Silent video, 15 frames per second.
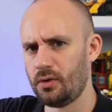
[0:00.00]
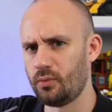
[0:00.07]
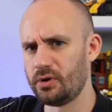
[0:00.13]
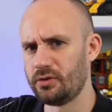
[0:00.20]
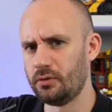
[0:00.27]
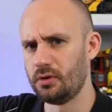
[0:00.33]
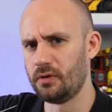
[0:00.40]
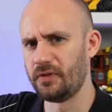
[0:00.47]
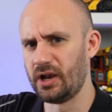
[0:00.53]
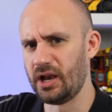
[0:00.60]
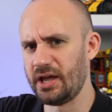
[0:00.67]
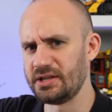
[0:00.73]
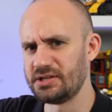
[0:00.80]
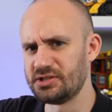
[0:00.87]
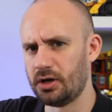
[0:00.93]
with all of the
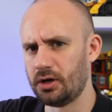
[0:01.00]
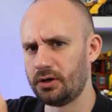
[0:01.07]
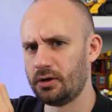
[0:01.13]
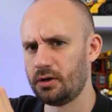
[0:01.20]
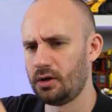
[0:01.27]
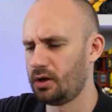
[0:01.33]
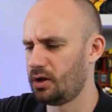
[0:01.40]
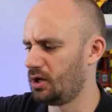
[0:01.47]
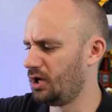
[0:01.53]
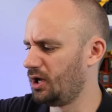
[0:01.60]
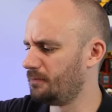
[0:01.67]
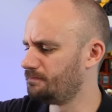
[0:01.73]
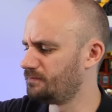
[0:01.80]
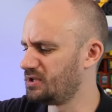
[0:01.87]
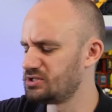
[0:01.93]
lights on
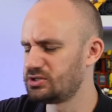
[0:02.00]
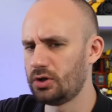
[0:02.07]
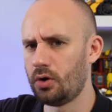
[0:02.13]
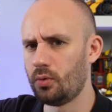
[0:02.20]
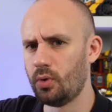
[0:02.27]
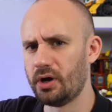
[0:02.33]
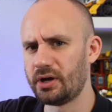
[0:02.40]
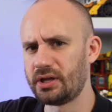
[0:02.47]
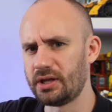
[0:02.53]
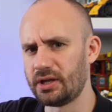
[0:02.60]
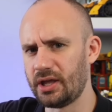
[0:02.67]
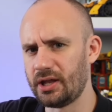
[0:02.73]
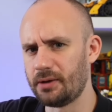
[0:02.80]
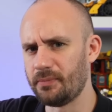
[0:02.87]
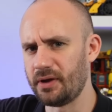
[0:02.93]
is not
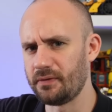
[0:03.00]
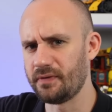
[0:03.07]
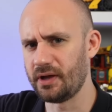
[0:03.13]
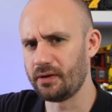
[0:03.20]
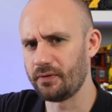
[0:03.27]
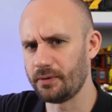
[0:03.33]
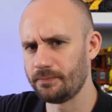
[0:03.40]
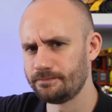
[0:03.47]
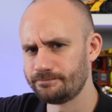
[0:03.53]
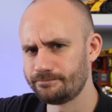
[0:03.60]
working in my favour.